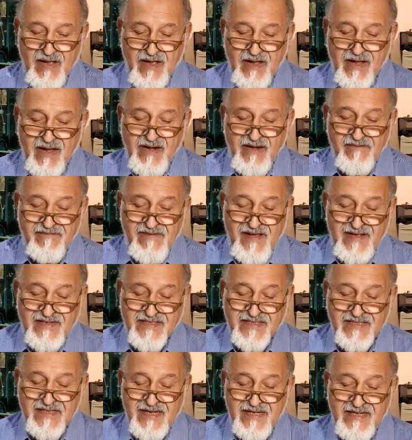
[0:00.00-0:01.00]
In
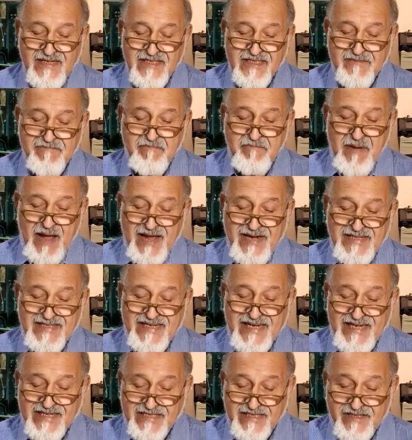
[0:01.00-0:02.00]
Avestan, it's
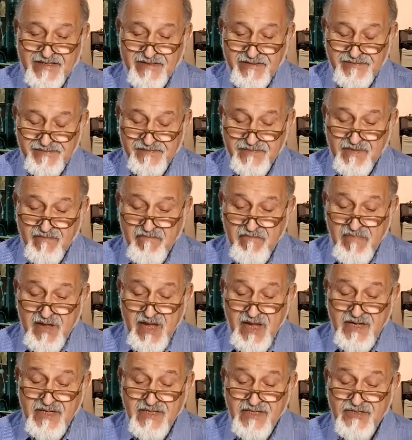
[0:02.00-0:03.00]
Paitit,
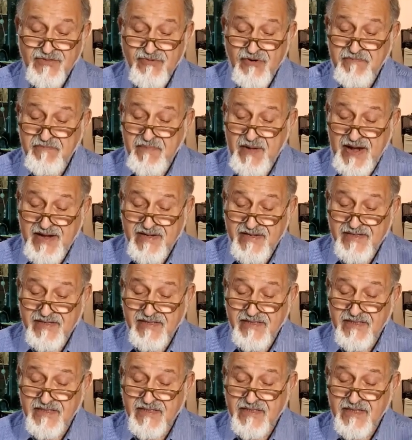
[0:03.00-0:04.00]
means
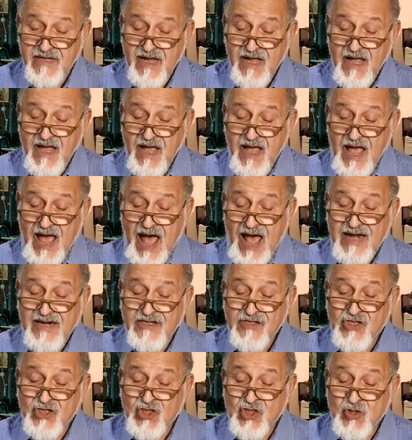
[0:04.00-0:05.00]
repentance, and
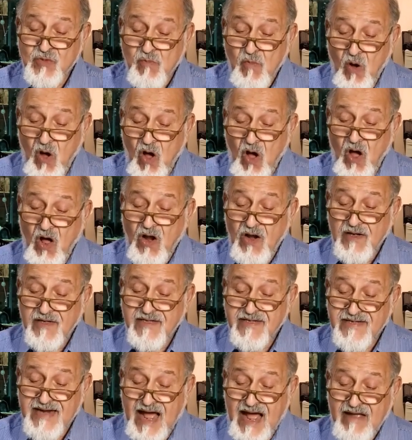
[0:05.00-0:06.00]
a small
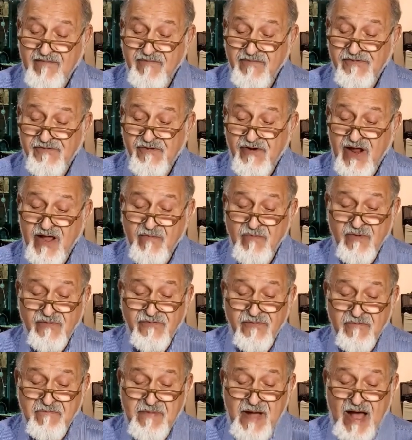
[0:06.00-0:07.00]
time frame
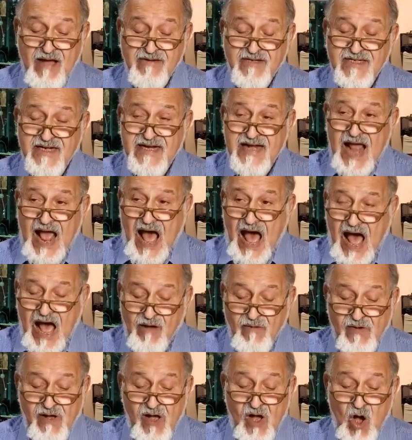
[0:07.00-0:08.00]
of about an
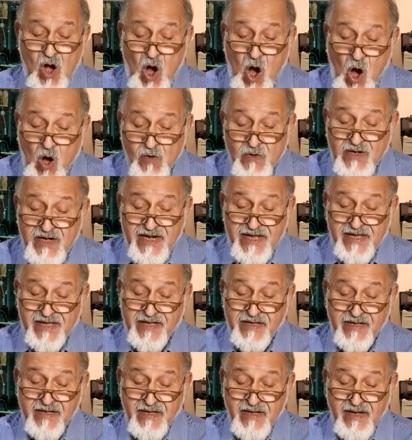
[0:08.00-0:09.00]
hour
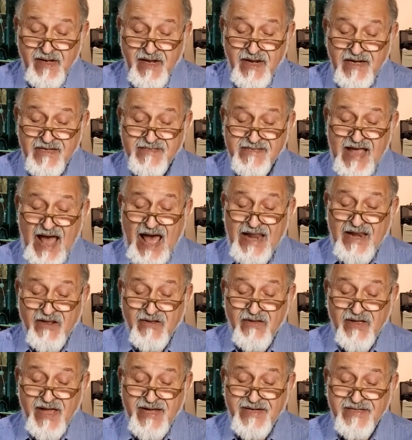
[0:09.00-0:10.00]
only is
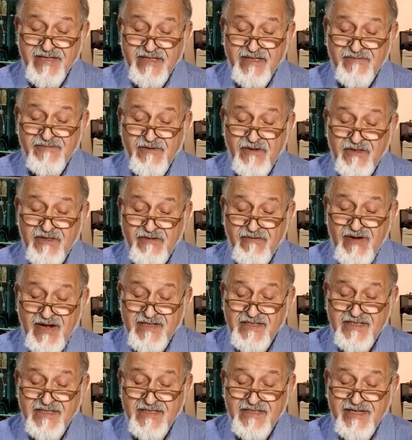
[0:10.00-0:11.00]
allocated for the
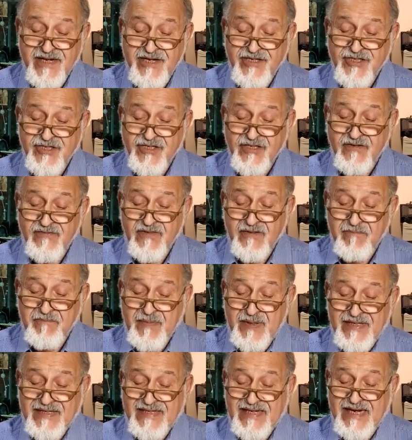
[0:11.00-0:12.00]
recitation of the
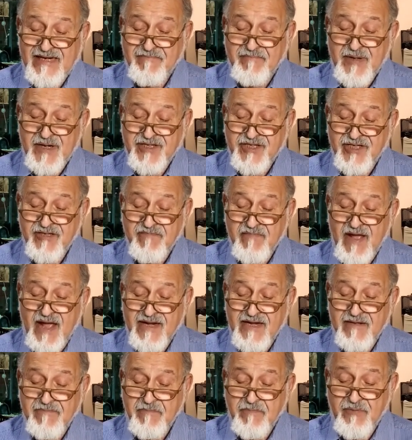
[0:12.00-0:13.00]
Patet
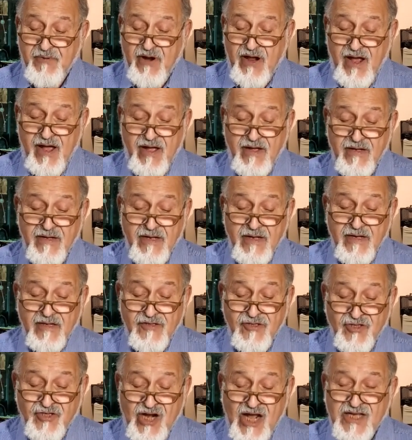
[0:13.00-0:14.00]
Pashimani prayer
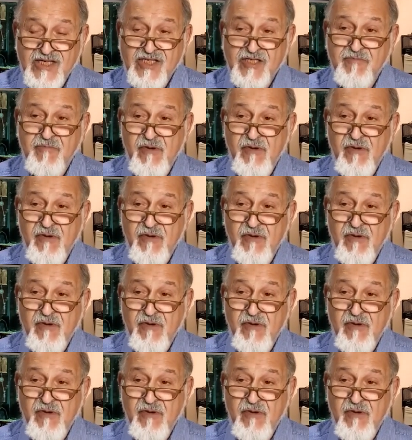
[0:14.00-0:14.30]
just